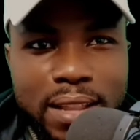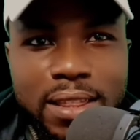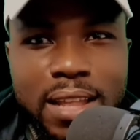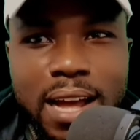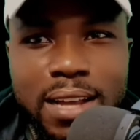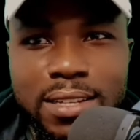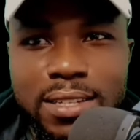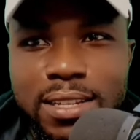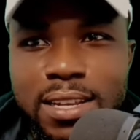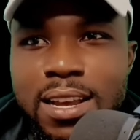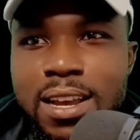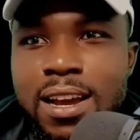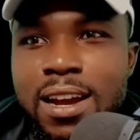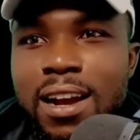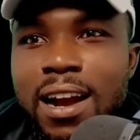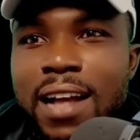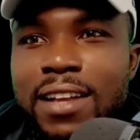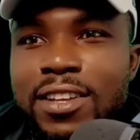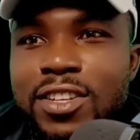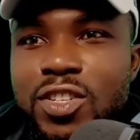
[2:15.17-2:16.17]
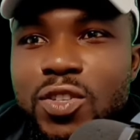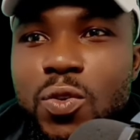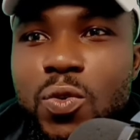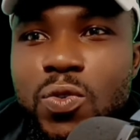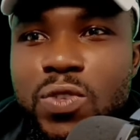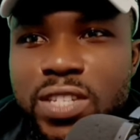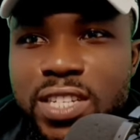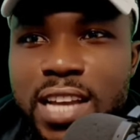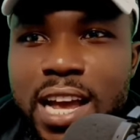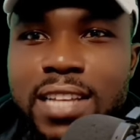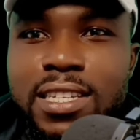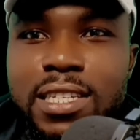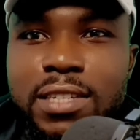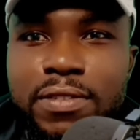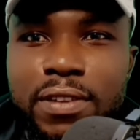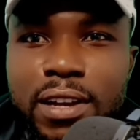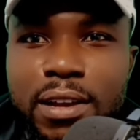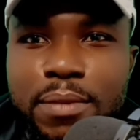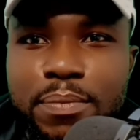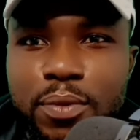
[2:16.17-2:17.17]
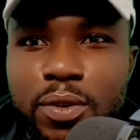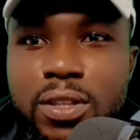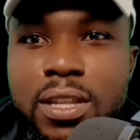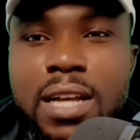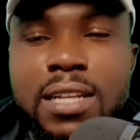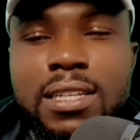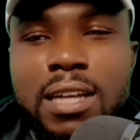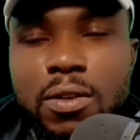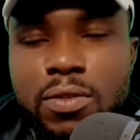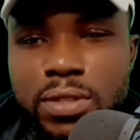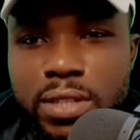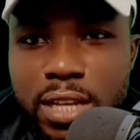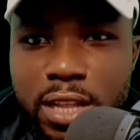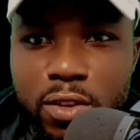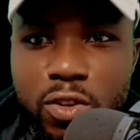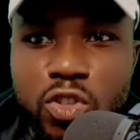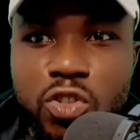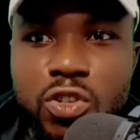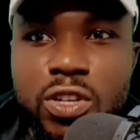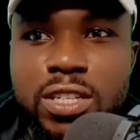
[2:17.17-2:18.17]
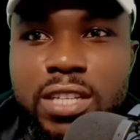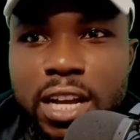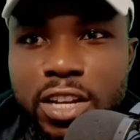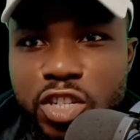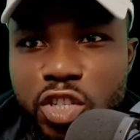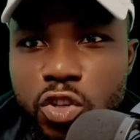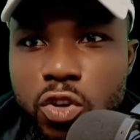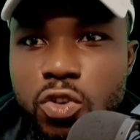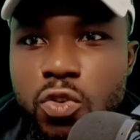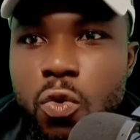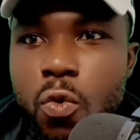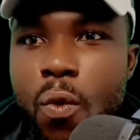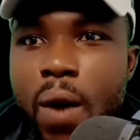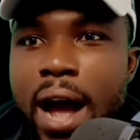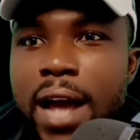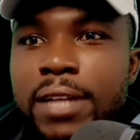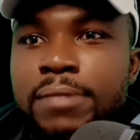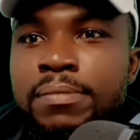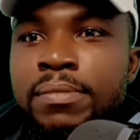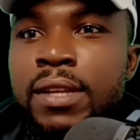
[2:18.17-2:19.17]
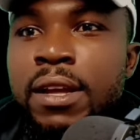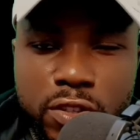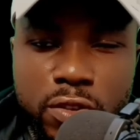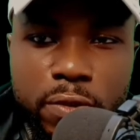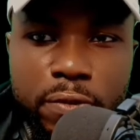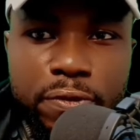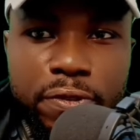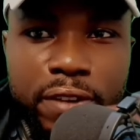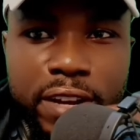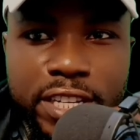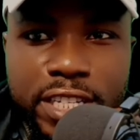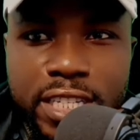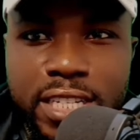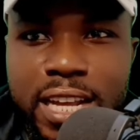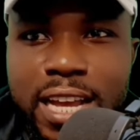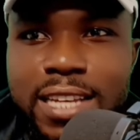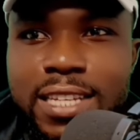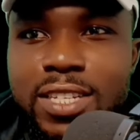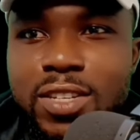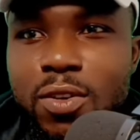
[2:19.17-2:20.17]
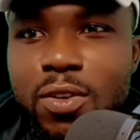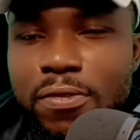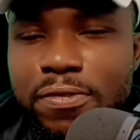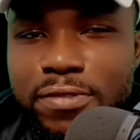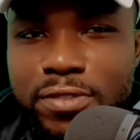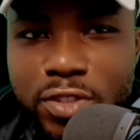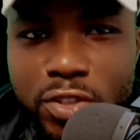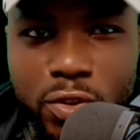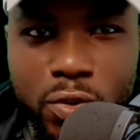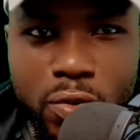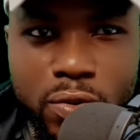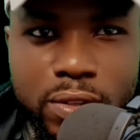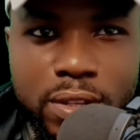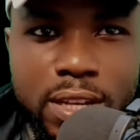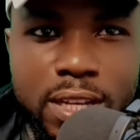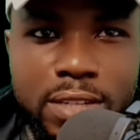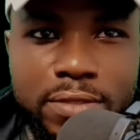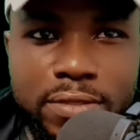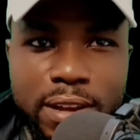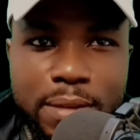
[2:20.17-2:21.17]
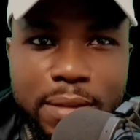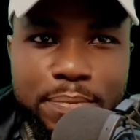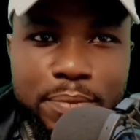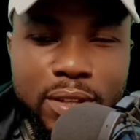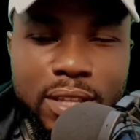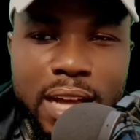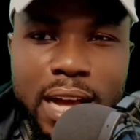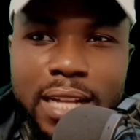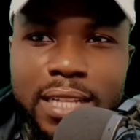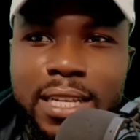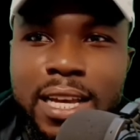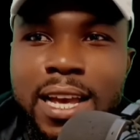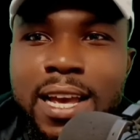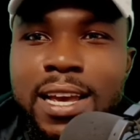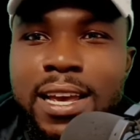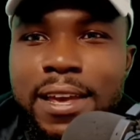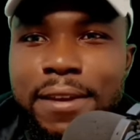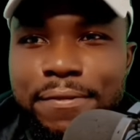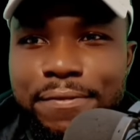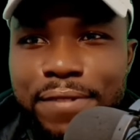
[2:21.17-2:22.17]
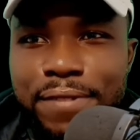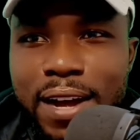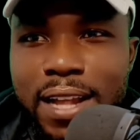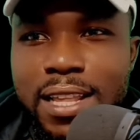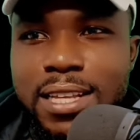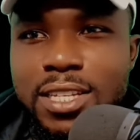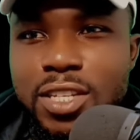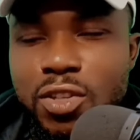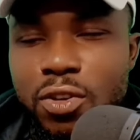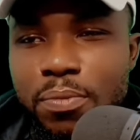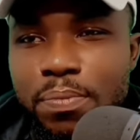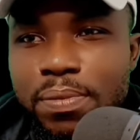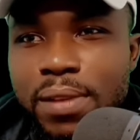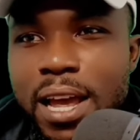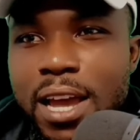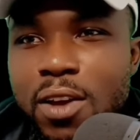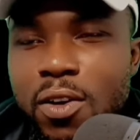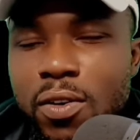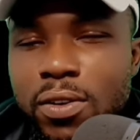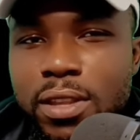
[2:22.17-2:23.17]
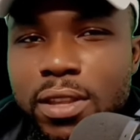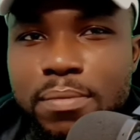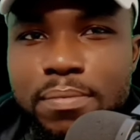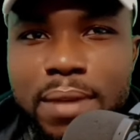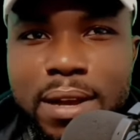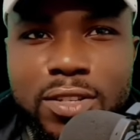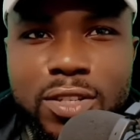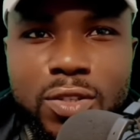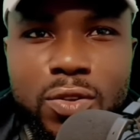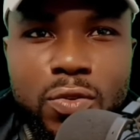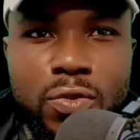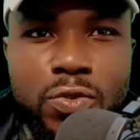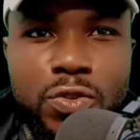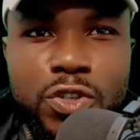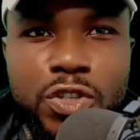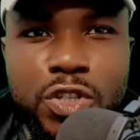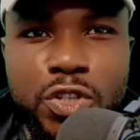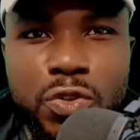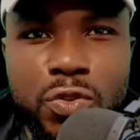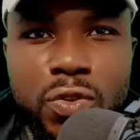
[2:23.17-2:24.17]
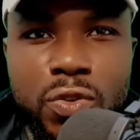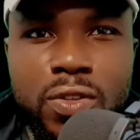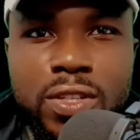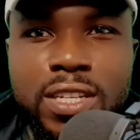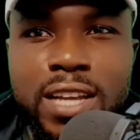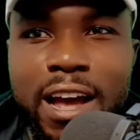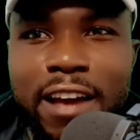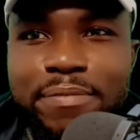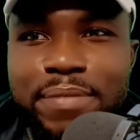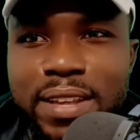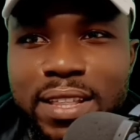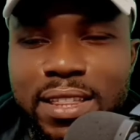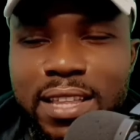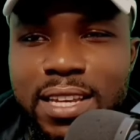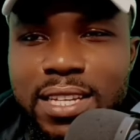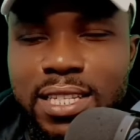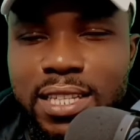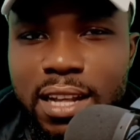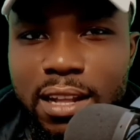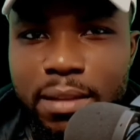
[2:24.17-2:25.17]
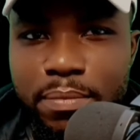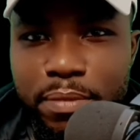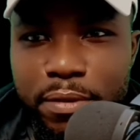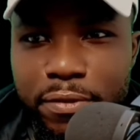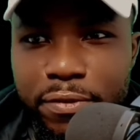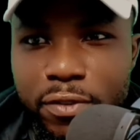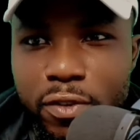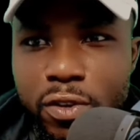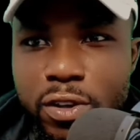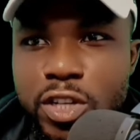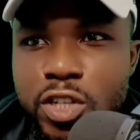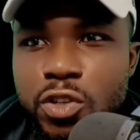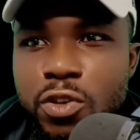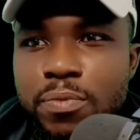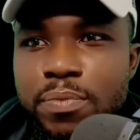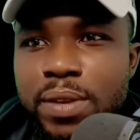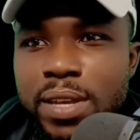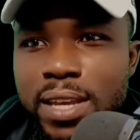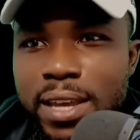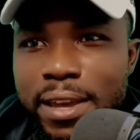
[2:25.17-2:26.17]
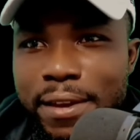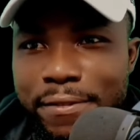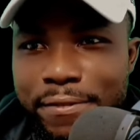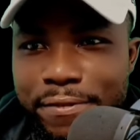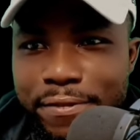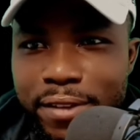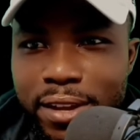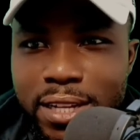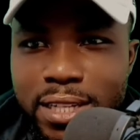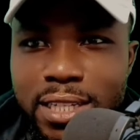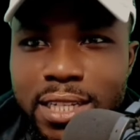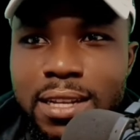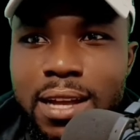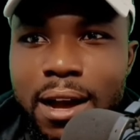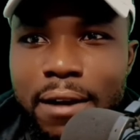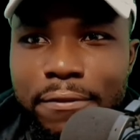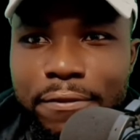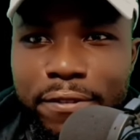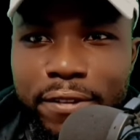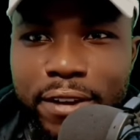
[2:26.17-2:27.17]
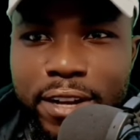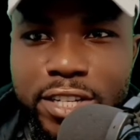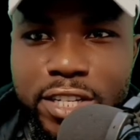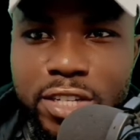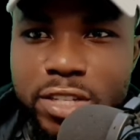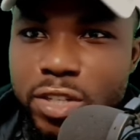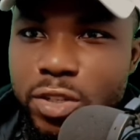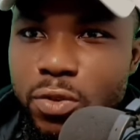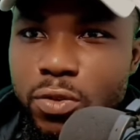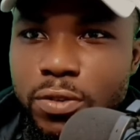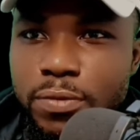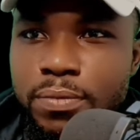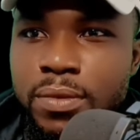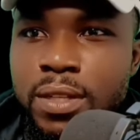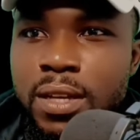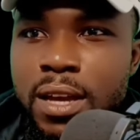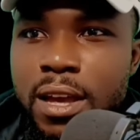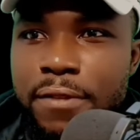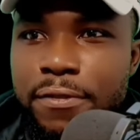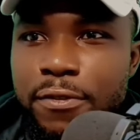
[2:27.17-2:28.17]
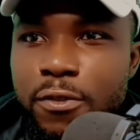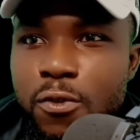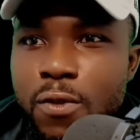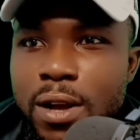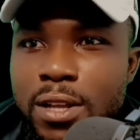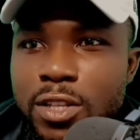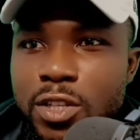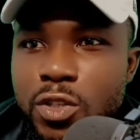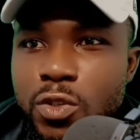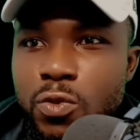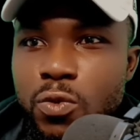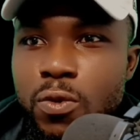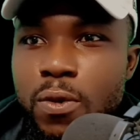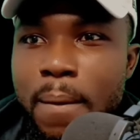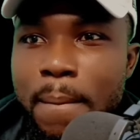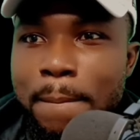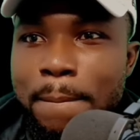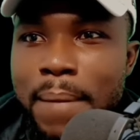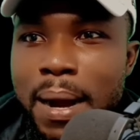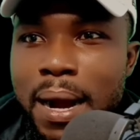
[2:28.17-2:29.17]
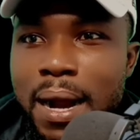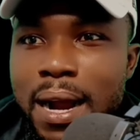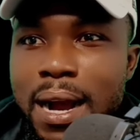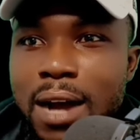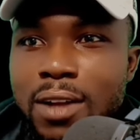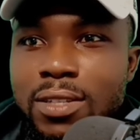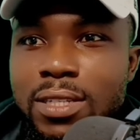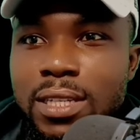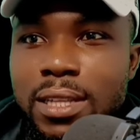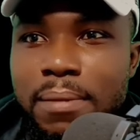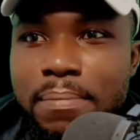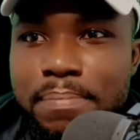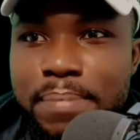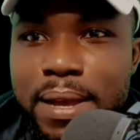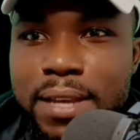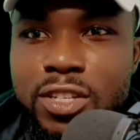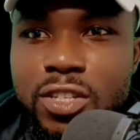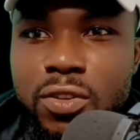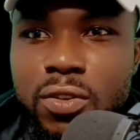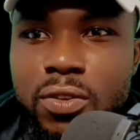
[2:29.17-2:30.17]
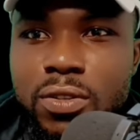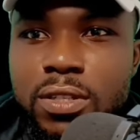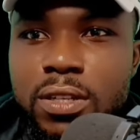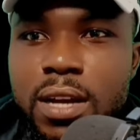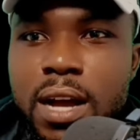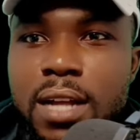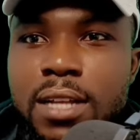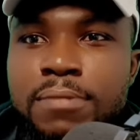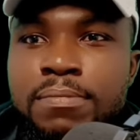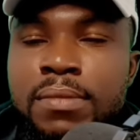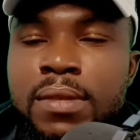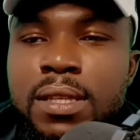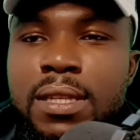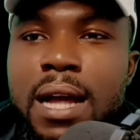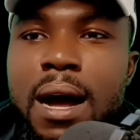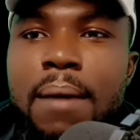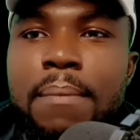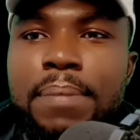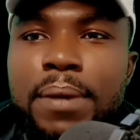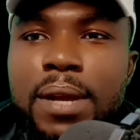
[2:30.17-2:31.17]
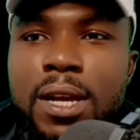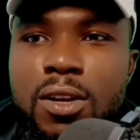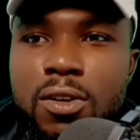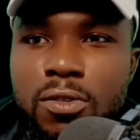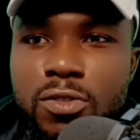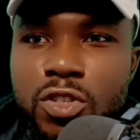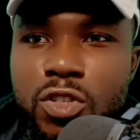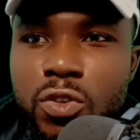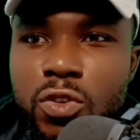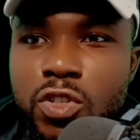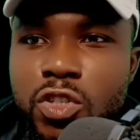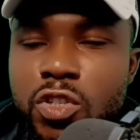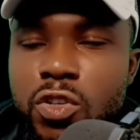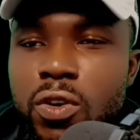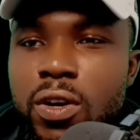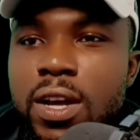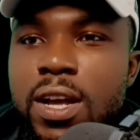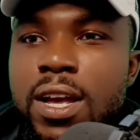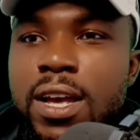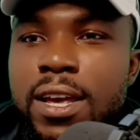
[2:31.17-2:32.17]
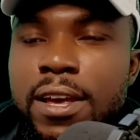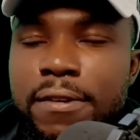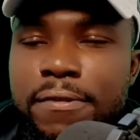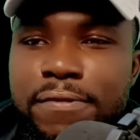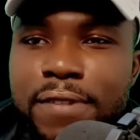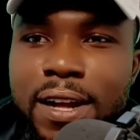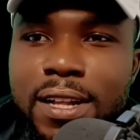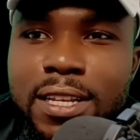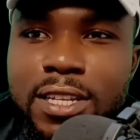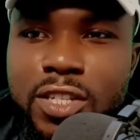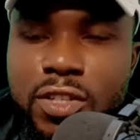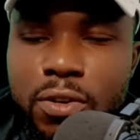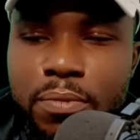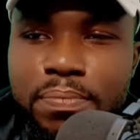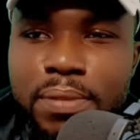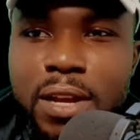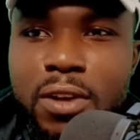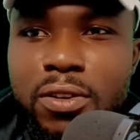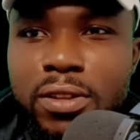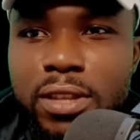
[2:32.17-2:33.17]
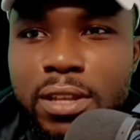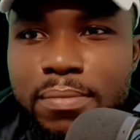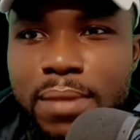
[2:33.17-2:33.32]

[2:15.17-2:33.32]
matters, right? So size is very important. I'll still illustrate and show you why. Freshness of zone very important. A valid supply or demand zone shouldn't have been tested before. It should be a virgin and fresh zone if you want to mark out the best zones, right? Now, break of structure. A valid supply or